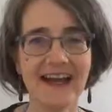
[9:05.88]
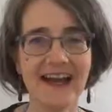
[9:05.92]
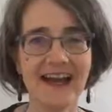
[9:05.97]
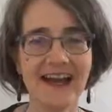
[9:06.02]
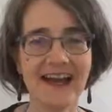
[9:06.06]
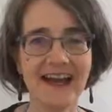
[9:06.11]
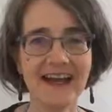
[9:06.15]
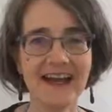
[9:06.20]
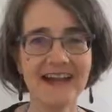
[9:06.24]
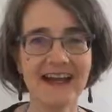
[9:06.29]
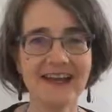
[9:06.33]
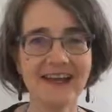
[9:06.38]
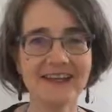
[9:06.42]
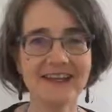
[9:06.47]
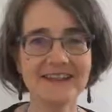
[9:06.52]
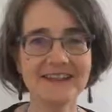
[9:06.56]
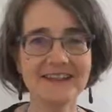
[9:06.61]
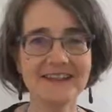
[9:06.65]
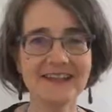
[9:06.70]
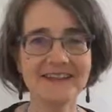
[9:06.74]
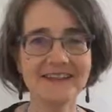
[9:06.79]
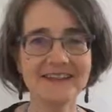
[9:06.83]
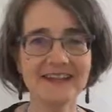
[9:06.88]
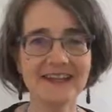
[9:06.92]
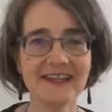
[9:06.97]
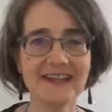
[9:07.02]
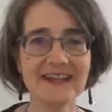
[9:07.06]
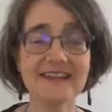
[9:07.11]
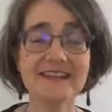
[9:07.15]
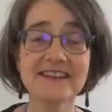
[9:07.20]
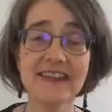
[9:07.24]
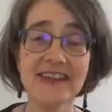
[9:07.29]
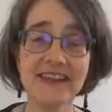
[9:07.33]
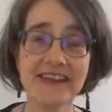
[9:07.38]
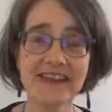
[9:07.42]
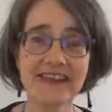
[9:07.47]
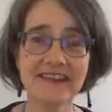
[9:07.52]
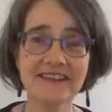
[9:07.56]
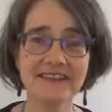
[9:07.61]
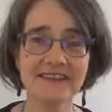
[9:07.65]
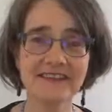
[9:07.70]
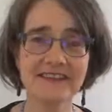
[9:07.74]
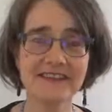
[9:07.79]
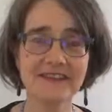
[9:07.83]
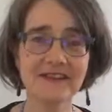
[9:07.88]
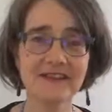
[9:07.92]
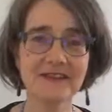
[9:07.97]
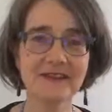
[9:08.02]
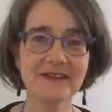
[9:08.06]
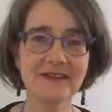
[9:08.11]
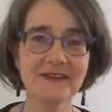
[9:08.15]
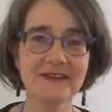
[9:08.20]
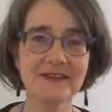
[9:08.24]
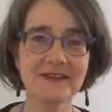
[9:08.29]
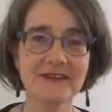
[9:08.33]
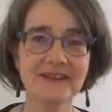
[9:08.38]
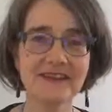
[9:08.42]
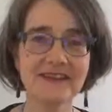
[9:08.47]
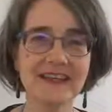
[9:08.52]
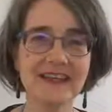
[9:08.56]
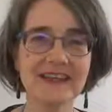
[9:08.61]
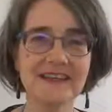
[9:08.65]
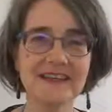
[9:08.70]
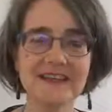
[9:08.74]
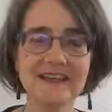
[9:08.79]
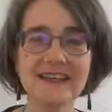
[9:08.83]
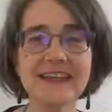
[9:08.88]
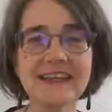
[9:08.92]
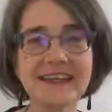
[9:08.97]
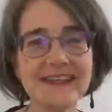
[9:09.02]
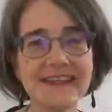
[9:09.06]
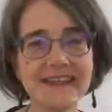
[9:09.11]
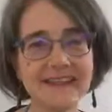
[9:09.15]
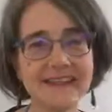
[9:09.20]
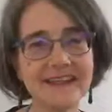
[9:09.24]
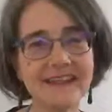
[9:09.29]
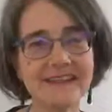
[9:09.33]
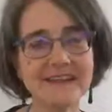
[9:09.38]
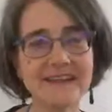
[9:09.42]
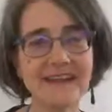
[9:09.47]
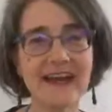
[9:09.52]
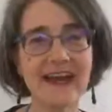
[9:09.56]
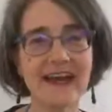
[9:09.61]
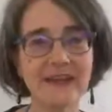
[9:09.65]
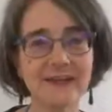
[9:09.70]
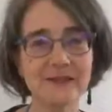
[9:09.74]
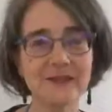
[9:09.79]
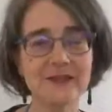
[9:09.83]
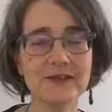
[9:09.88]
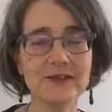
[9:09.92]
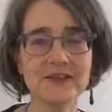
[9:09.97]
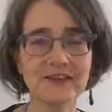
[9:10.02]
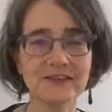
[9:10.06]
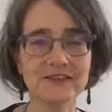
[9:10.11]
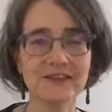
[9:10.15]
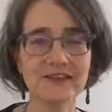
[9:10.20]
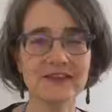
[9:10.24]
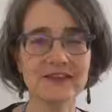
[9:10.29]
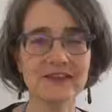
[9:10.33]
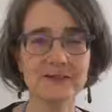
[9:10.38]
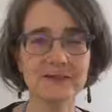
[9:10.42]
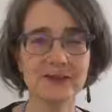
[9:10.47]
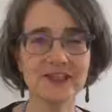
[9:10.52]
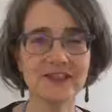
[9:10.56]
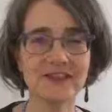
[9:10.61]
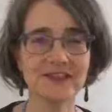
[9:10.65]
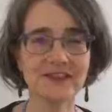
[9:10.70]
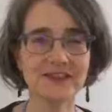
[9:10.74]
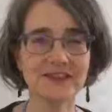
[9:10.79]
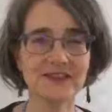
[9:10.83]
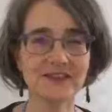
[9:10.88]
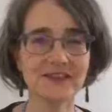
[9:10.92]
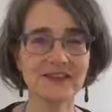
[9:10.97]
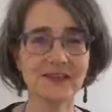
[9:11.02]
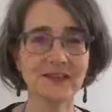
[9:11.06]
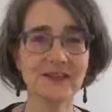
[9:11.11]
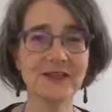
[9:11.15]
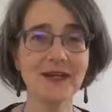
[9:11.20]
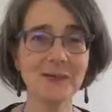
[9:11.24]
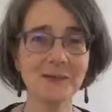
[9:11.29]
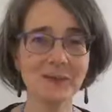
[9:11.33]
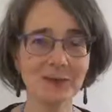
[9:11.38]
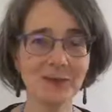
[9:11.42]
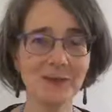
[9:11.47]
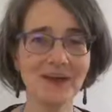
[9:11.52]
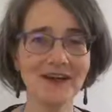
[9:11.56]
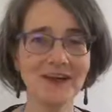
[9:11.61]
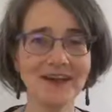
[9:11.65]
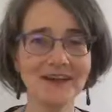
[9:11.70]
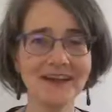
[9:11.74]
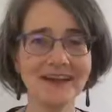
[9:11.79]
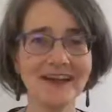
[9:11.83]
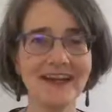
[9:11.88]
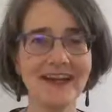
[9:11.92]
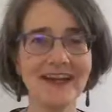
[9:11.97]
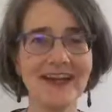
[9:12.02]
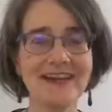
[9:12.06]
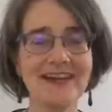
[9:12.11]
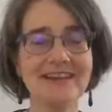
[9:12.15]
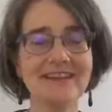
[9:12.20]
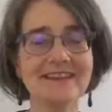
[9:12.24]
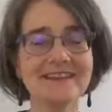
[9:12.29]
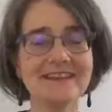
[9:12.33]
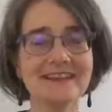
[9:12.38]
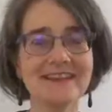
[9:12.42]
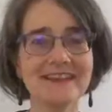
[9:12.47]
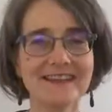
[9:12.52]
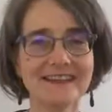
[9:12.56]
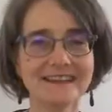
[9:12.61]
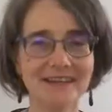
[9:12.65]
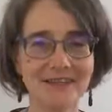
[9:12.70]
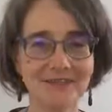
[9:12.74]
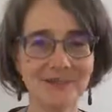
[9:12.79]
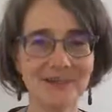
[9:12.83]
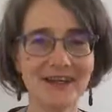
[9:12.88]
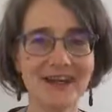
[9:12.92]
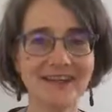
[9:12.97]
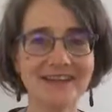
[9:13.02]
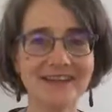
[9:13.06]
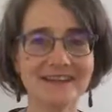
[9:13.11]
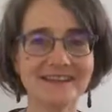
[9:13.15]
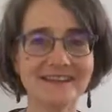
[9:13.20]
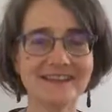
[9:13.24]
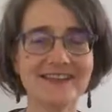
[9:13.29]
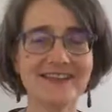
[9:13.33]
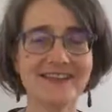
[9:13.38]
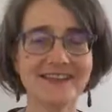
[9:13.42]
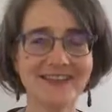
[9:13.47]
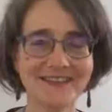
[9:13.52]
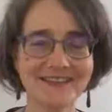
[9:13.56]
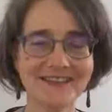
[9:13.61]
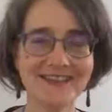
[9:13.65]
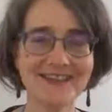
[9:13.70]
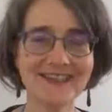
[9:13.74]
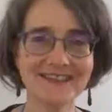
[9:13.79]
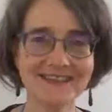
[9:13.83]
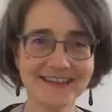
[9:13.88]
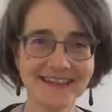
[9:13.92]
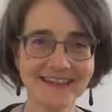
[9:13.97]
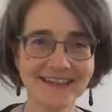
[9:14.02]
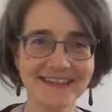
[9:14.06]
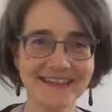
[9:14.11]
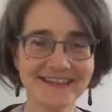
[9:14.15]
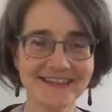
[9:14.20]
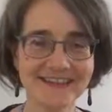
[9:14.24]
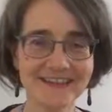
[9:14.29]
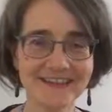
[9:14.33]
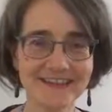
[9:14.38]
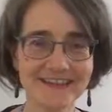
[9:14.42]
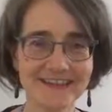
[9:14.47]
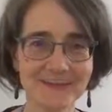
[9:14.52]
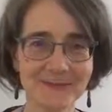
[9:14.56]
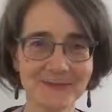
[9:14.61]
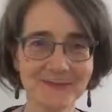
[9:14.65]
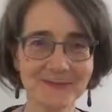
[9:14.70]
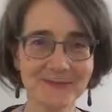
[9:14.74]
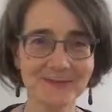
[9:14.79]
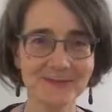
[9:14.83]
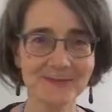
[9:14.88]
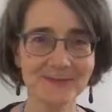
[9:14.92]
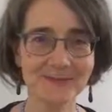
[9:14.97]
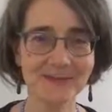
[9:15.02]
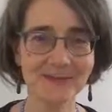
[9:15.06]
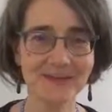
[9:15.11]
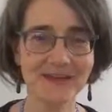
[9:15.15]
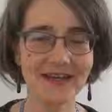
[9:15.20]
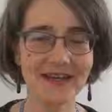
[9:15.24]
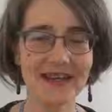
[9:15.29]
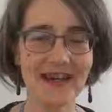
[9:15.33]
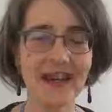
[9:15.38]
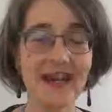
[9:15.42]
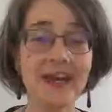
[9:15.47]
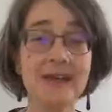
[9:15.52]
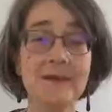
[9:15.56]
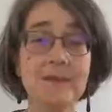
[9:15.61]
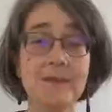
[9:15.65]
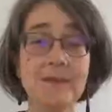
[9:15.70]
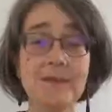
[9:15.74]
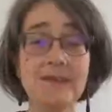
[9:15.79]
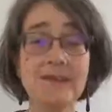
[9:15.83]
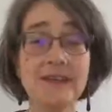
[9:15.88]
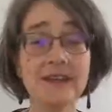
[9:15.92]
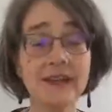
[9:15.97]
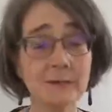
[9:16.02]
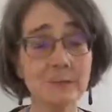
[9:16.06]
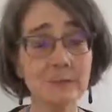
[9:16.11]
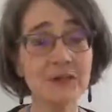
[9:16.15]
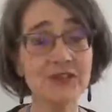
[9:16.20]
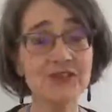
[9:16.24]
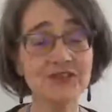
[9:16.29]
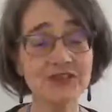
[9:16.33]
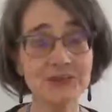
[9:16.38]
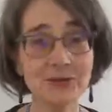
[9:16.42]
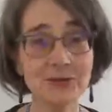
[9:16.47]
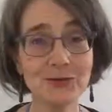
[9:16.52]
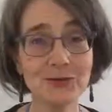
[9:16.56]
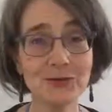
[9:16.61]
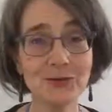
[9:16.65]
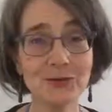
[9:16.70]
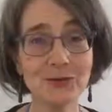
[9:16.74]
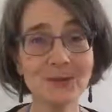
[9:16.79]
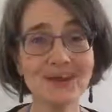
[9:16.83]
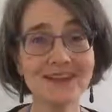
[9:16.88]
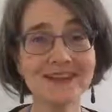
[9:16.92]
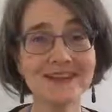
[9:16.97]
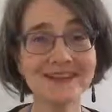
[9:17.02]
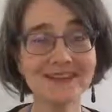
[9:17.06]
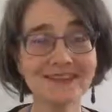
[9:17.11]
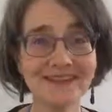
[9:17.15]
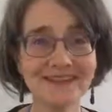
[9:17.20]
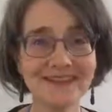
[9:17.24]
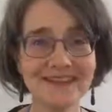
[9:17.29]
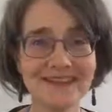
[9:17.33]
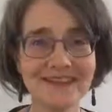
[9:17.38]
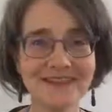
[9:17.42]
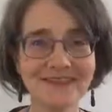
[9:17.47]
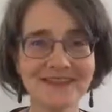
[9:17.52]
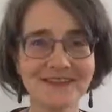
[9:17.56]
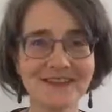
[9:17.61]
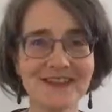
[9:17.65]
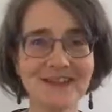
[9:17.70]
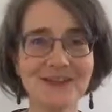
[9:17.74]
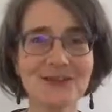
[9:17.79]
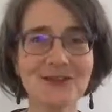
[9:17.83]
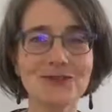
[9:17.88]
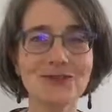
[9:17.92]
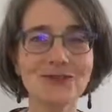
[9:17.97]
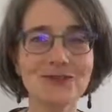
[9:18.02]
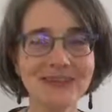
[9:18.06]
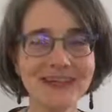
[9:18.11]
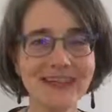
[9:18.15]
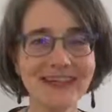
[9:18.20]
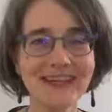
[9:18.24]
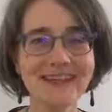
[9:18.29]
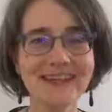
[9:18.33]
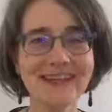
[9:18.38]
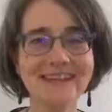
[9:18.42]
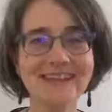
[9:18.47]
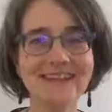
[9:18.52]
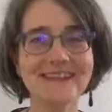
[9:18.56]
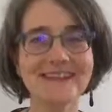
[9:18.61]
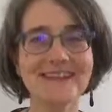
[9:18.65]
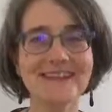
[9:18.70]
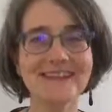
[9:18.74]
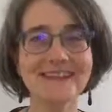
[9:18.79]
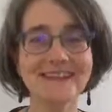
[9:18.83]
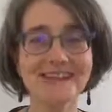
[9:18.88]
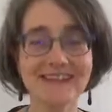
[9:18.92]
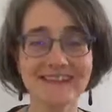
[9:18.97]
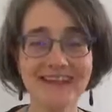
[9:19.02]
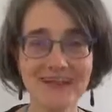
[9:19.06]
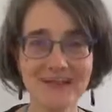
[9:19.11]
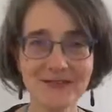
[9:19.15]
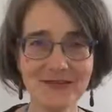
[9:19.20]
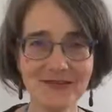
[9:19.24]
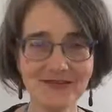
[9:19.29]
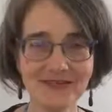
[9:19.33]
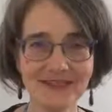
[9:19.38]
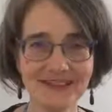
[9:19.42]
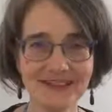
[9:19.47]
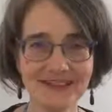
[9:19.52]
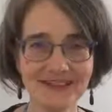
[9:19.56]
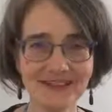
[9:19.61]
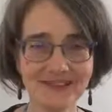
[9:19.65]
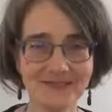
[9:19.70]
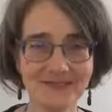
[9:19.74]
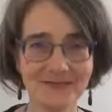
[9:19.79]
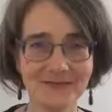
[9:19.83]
and takes the heat out of the situation. So number one is express understanding. Number two is this: create safety.